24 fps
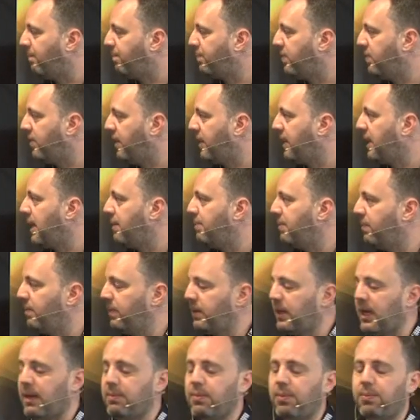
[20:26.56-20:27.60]
They came
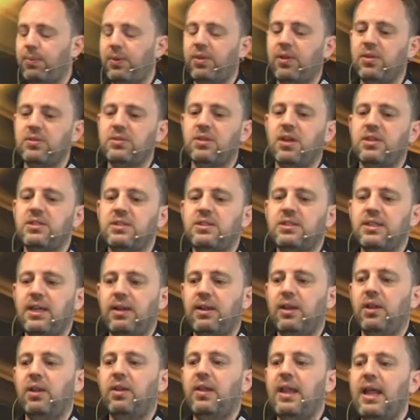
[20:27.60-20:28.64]
up with those guys and said,
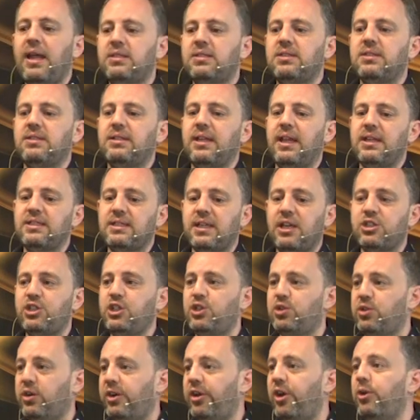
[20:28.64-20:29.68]
look, let's actually
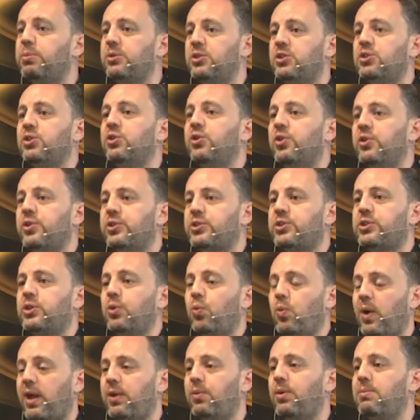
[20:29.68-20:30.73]
try and open source the
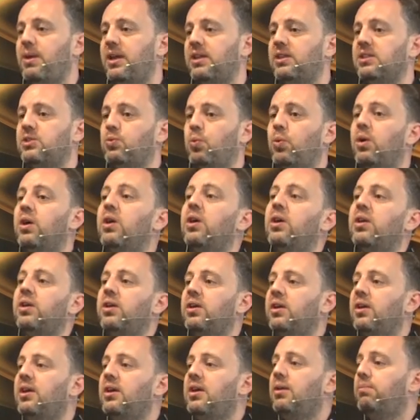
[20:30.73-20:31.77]
way we make this work,
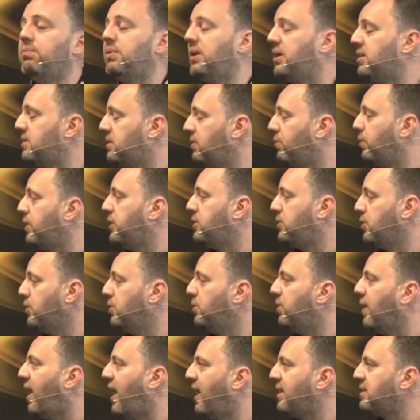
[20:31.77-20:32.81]
because if we do
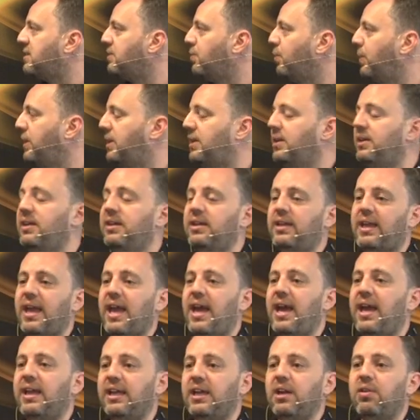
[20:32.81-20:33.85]
that, we can
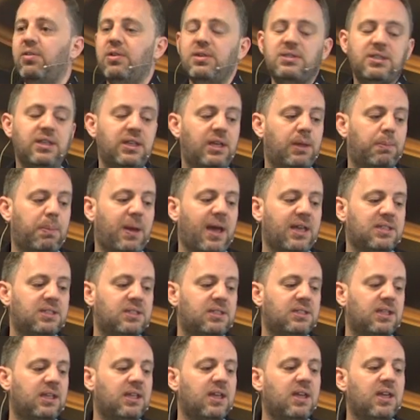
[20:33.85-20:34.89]
get an increase in
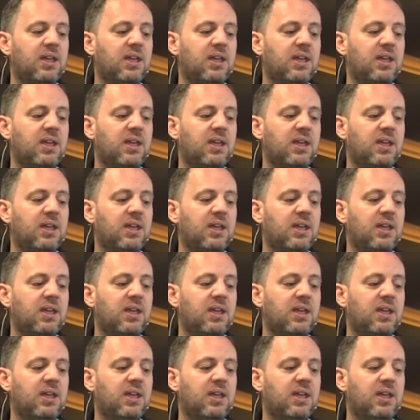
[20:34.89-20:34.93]
capacity.